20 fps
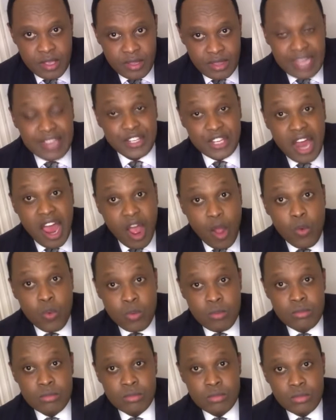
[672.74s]
That's
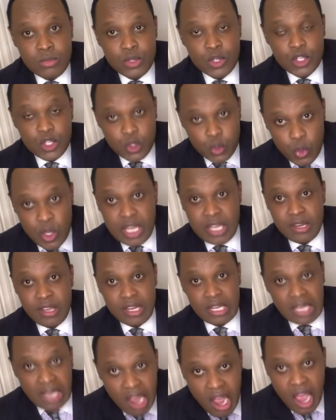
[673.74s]
how sweet
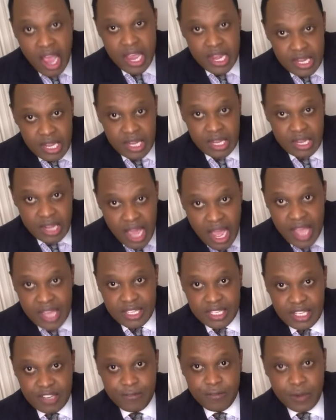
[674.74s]
and kind and
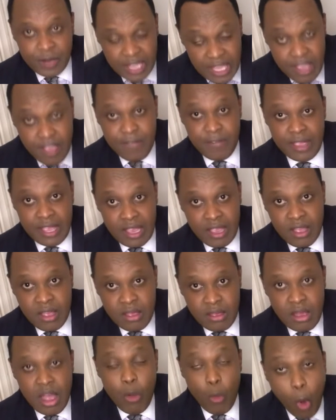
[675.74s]
nice and forgiving
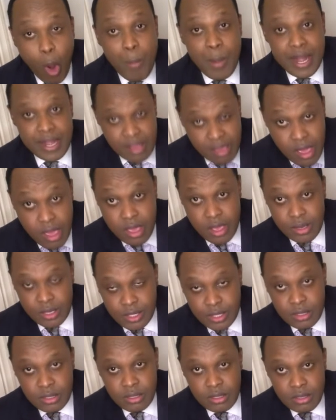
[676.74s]
a woman
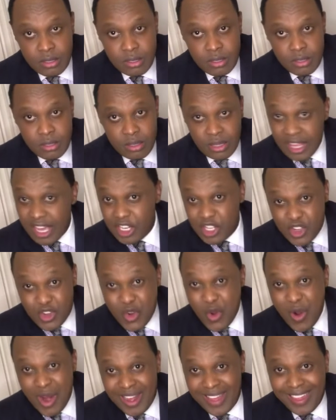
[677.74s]
is. They are
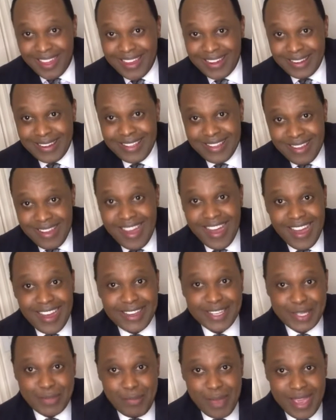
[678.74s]
stronger than
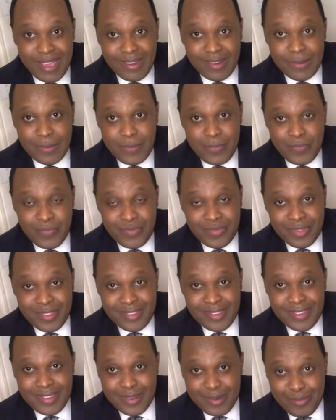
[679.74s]
us men.
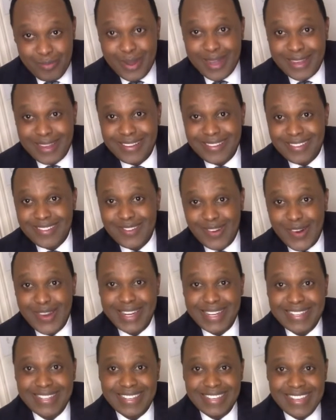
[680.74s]
But
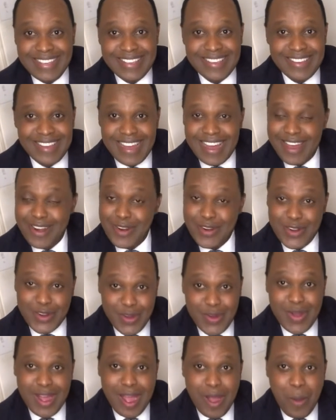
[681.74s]
honestly, I don't
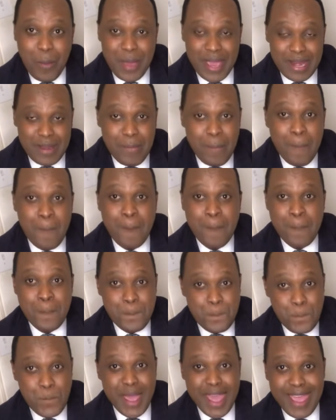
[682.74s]
know how many
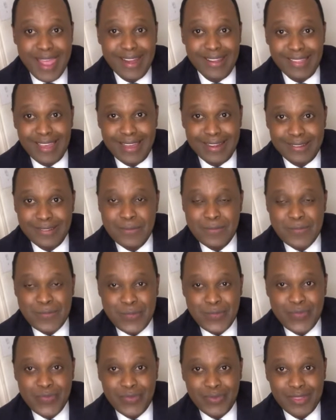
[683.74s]
men that
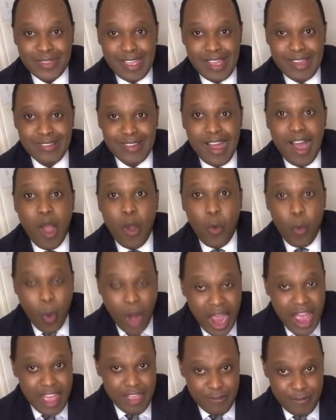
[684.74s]
a
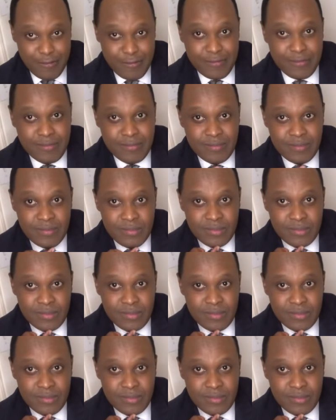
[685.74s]
wife